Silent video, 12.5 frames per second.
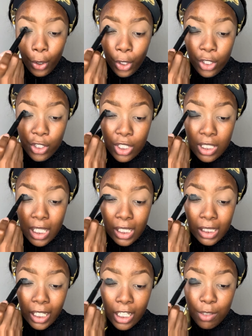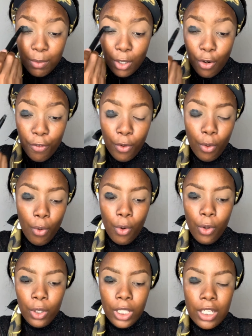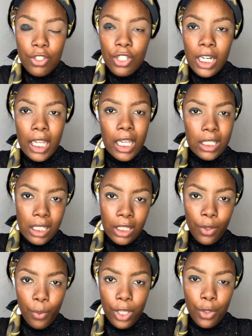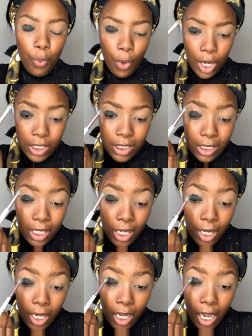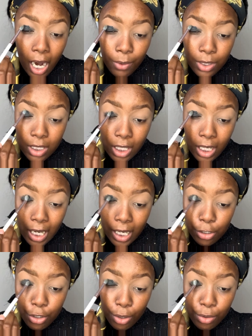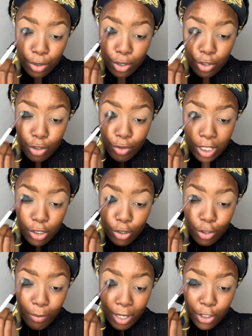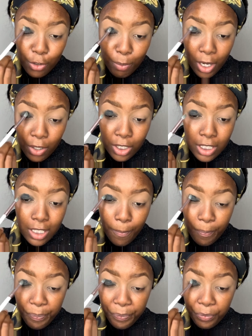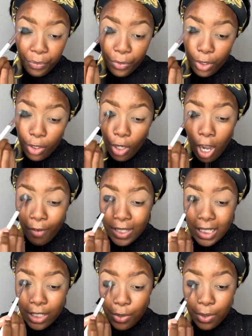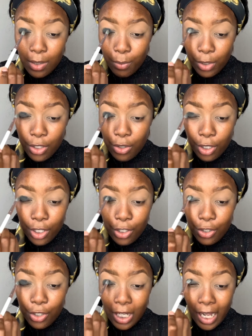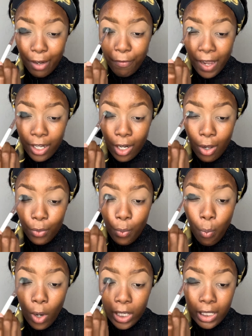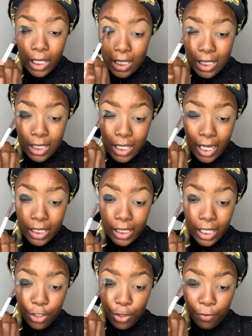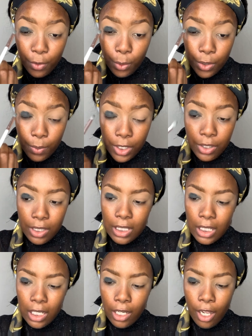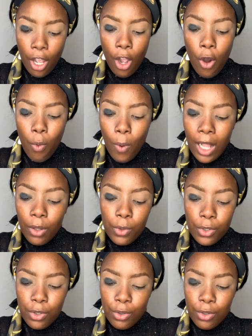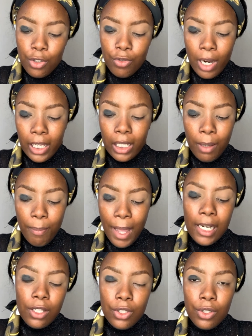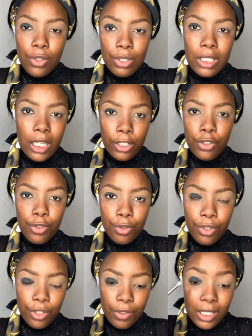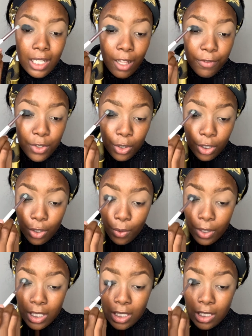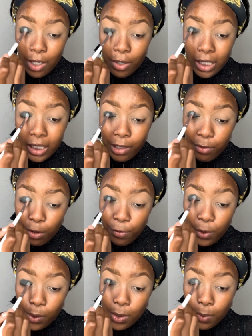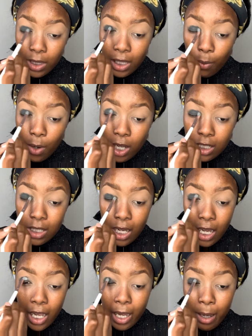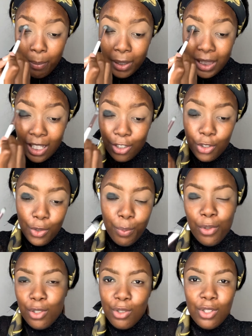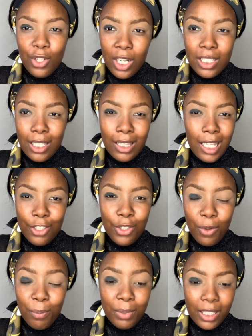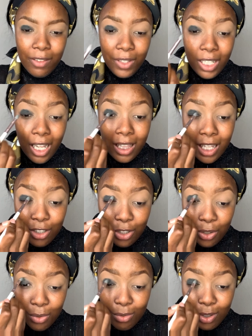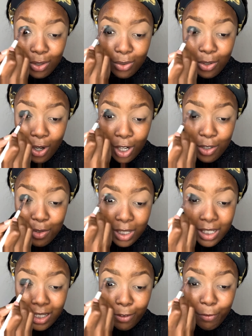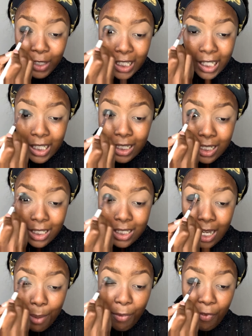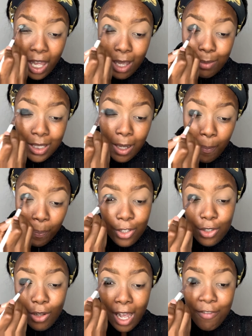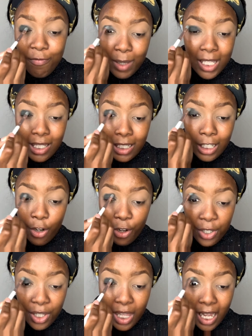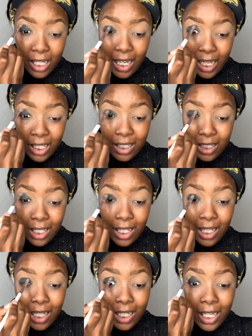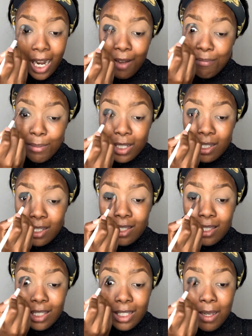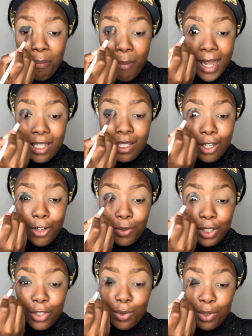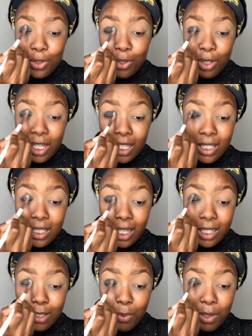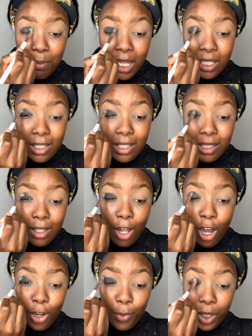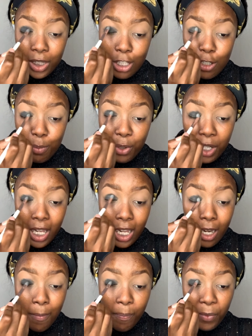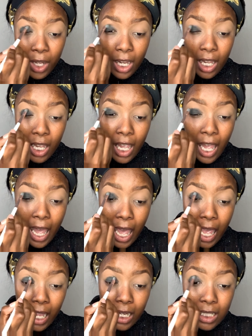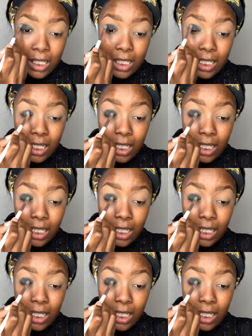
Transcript: just the engagement overall, it's not hitting the way you want. I would say like don't stress too much about it. Obviously do some research to like find out what it is exactly that your viewers want to see, while also striking a balance to stay true to yourself. So you don't necessarily give the viewers what they want, but then you produce content that you don't believe in and that you aren't really feeling type of vibes. So I've basically learned that like numbers matter only to a certain extent. What matters is the hard work that you put in. And